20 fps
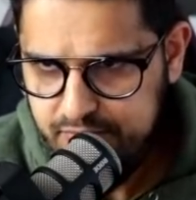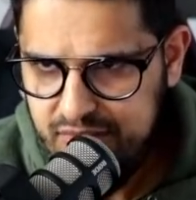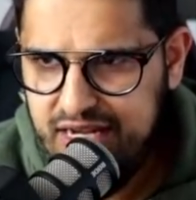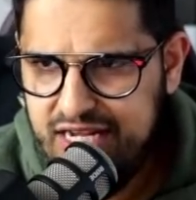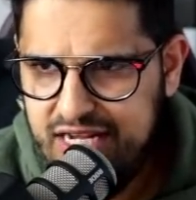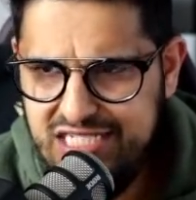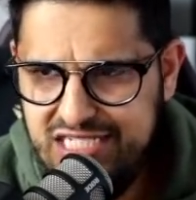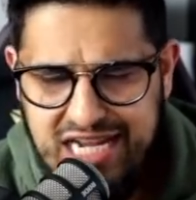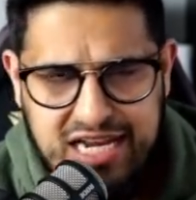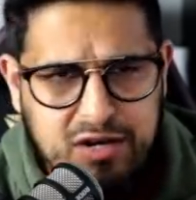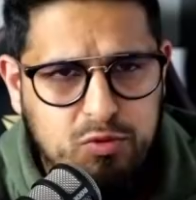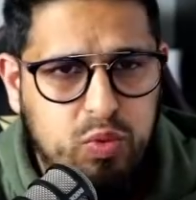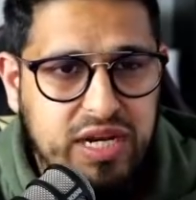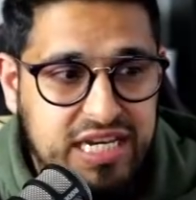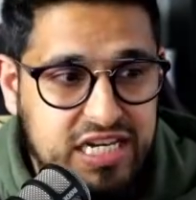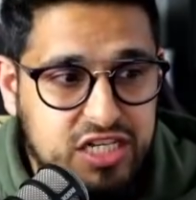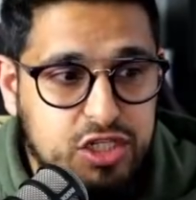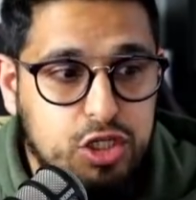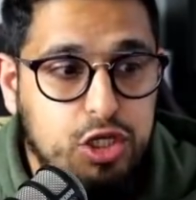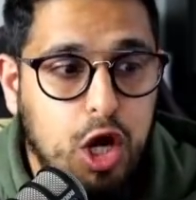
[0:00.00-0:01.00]
said we
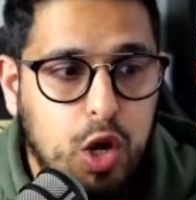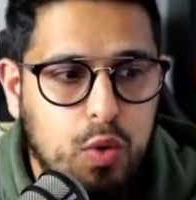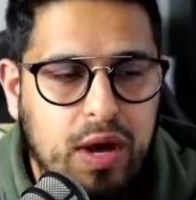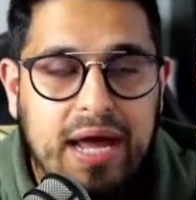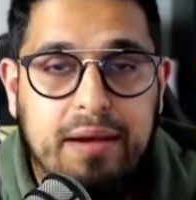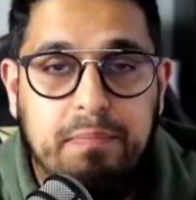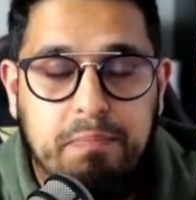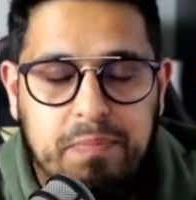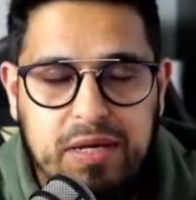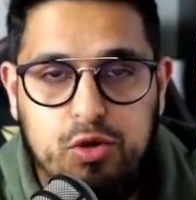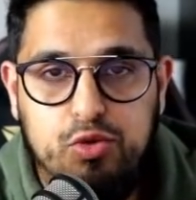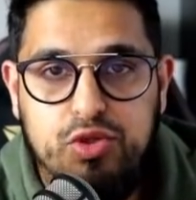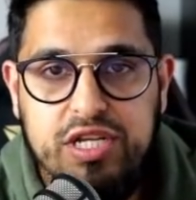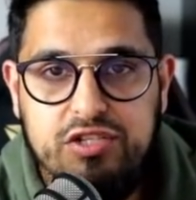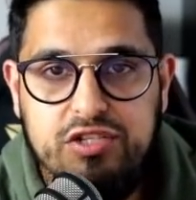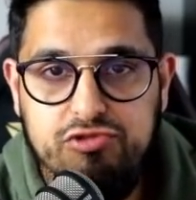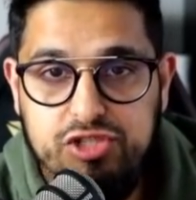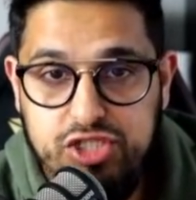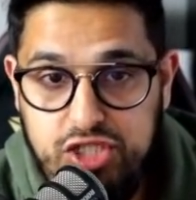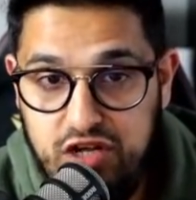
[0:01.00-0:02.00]
need to go and build these
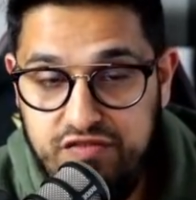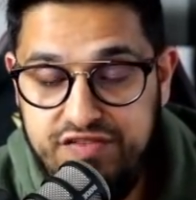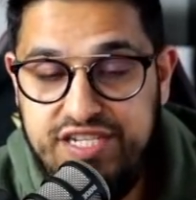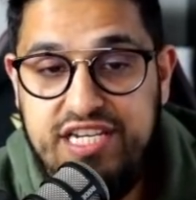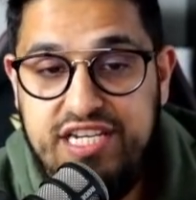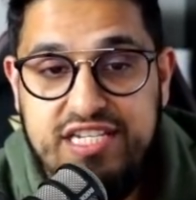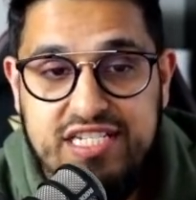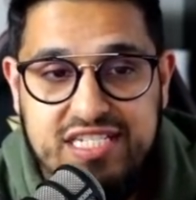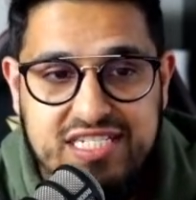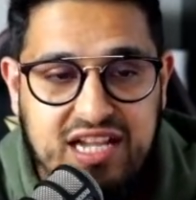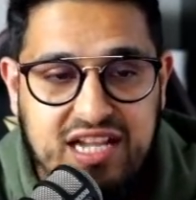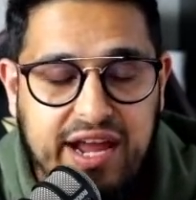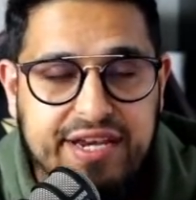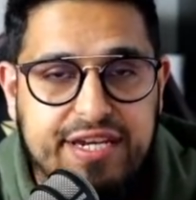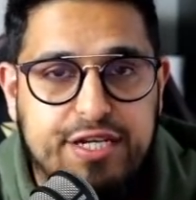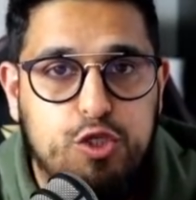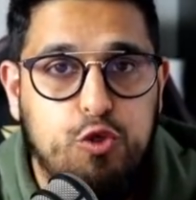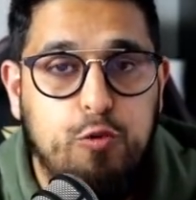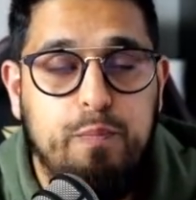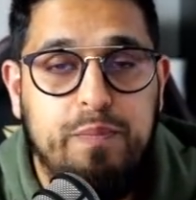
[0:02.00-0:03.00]
reserves, and he
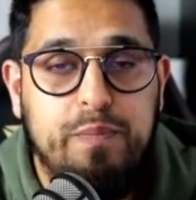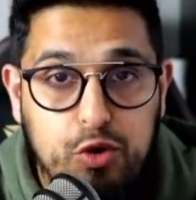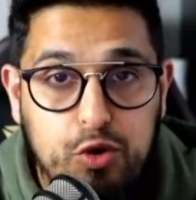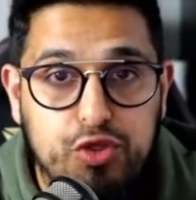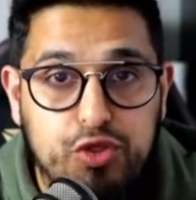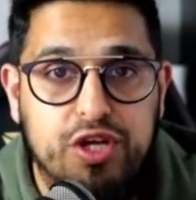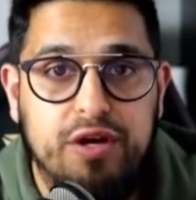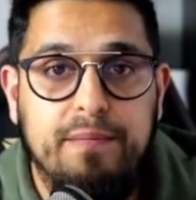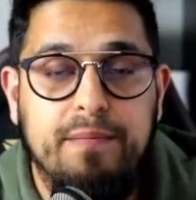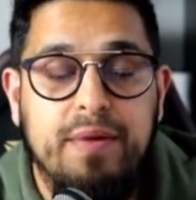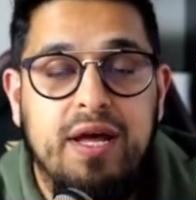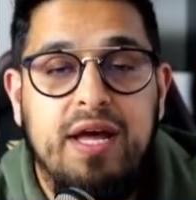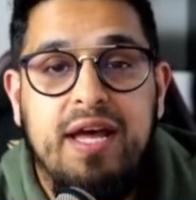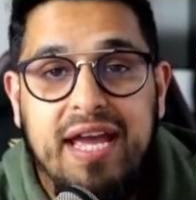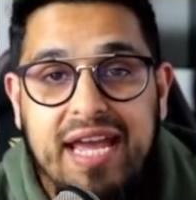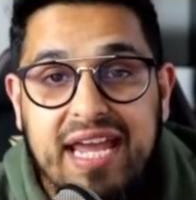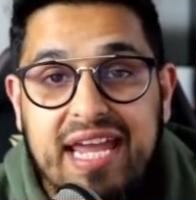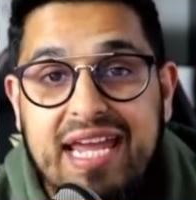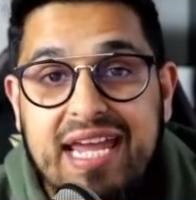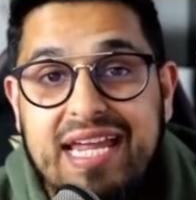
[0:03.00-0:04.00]
decided to build them
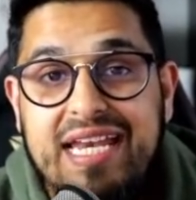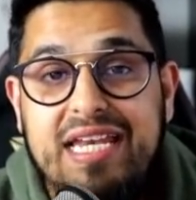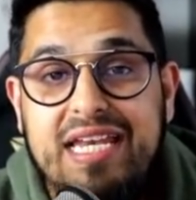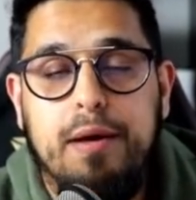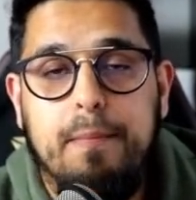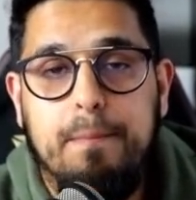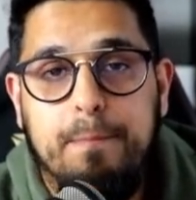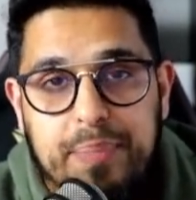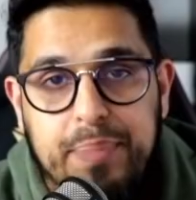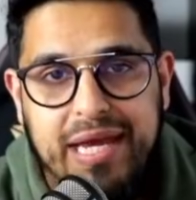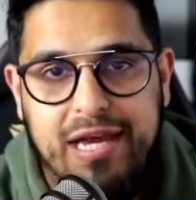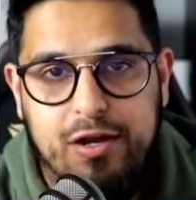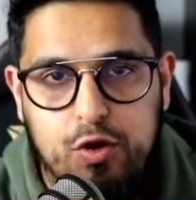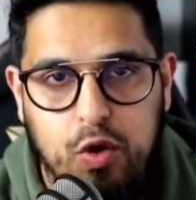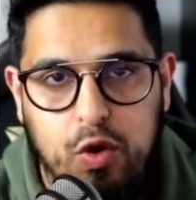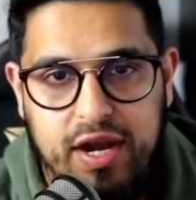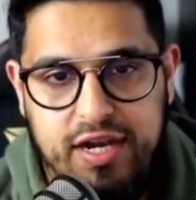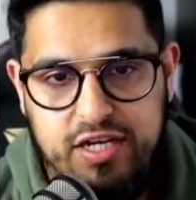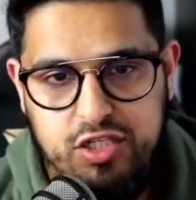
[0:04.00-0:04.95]
in Bitcoin.